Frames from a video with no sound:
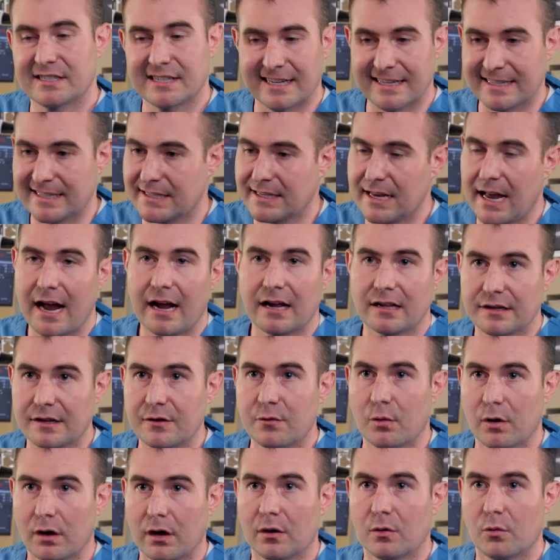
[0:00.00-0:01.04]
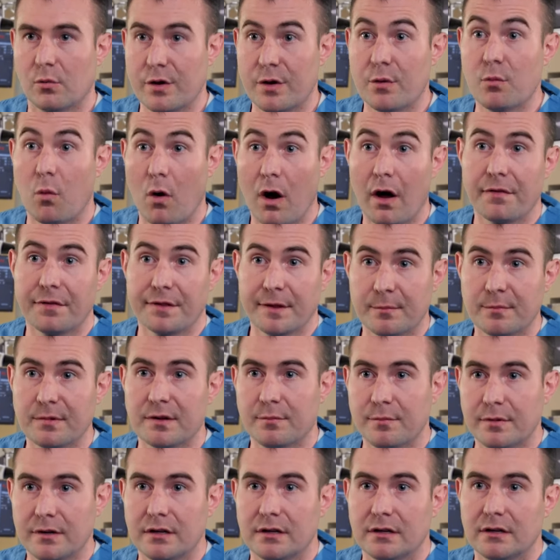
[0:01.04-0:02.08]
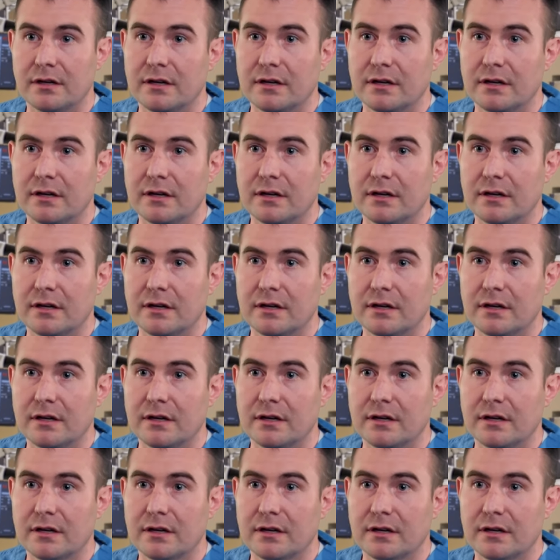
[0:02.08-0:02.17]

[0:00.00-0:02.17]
exactly where we want them to be.